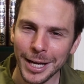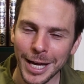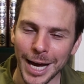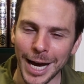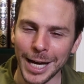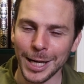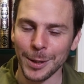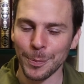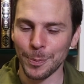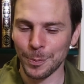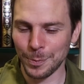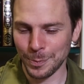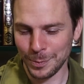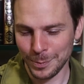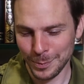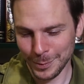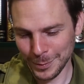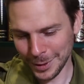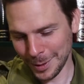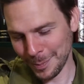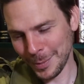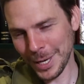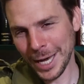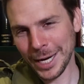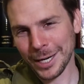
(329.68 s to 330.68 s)
And
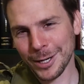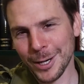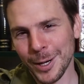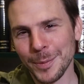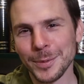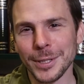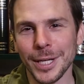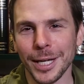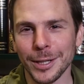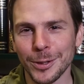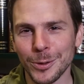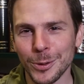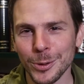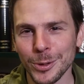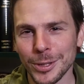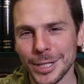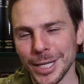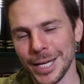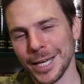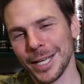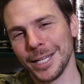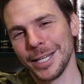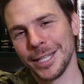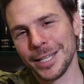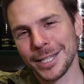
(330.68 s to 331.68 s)
the man comes on
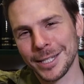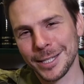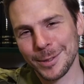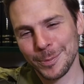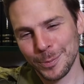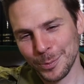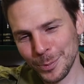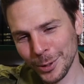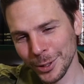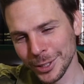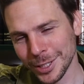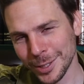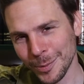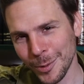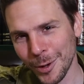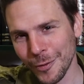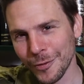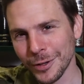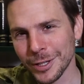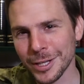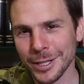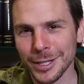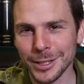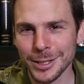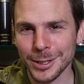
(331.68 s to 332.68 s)
Tuesday and he pulls him
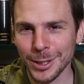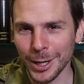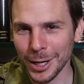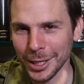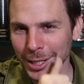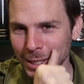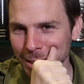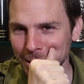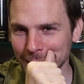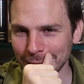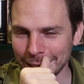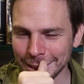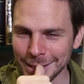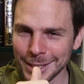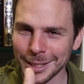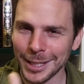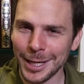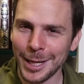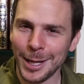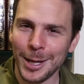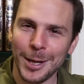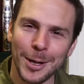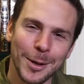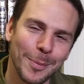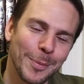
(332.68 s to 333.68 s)
over to the side. He says,
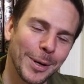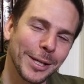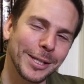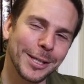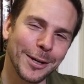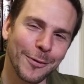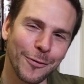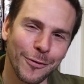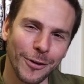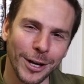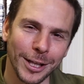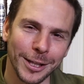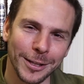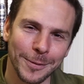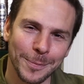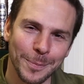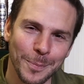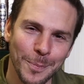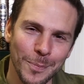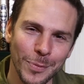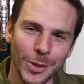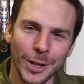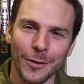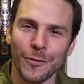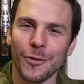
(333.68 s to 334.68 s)
my dear friend,
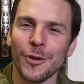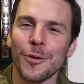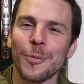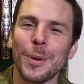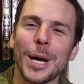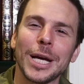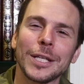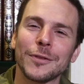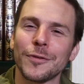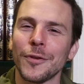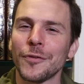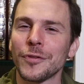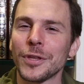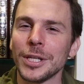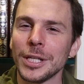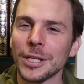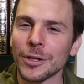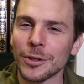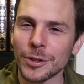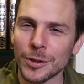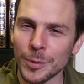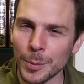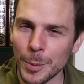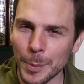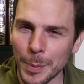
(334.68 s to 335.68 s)
for the past 15
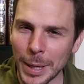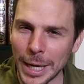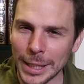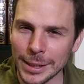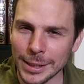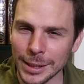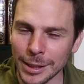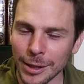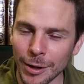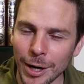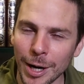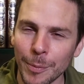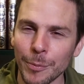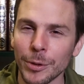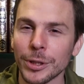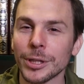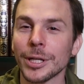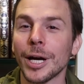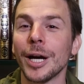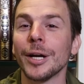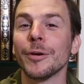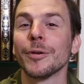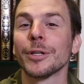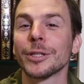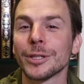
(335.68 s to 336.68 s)
years you've been passing here. I'm
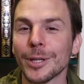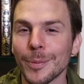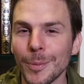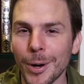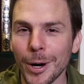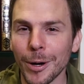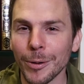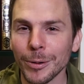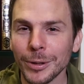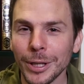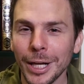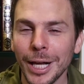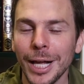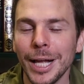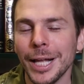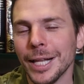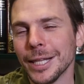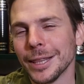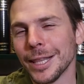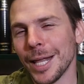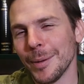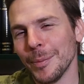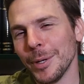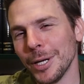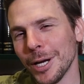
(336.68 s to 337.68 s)
retiring tomorrow.
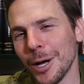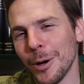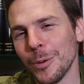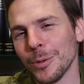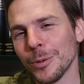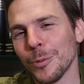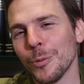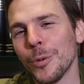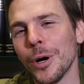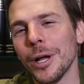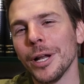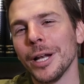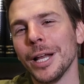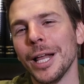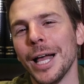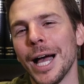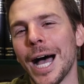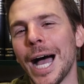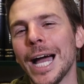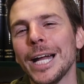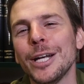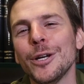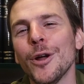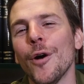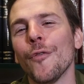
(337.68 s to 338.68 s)
Let me know what,
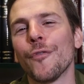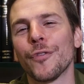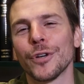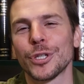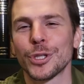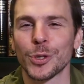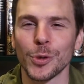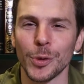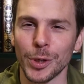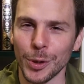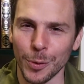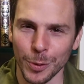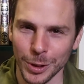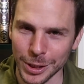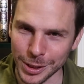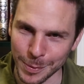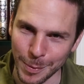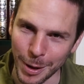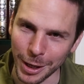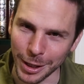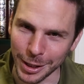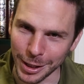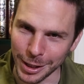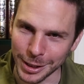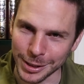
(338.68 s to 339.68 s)
I know for sure you were
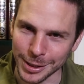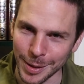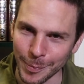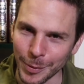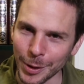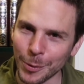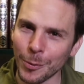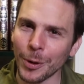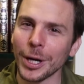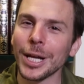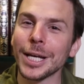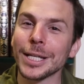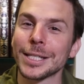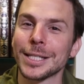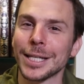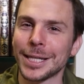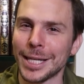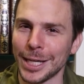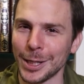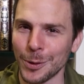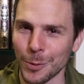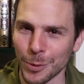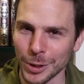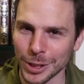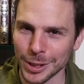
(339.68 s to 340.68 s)
smuggling something. What is it
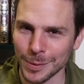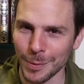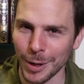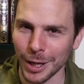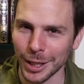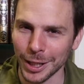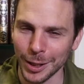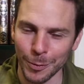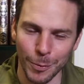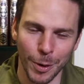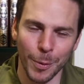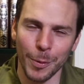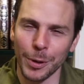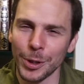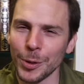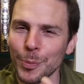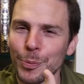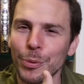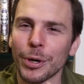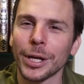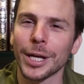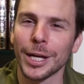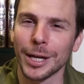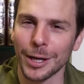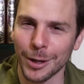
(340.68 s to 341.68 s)
that you were smuggling? What were you
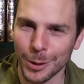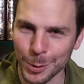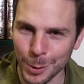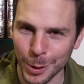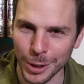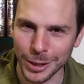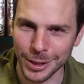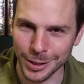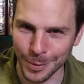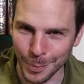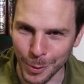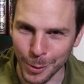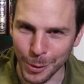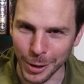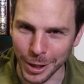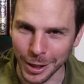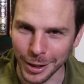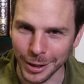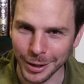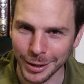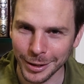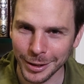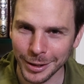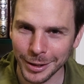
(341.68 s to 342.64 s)
bringing across the border?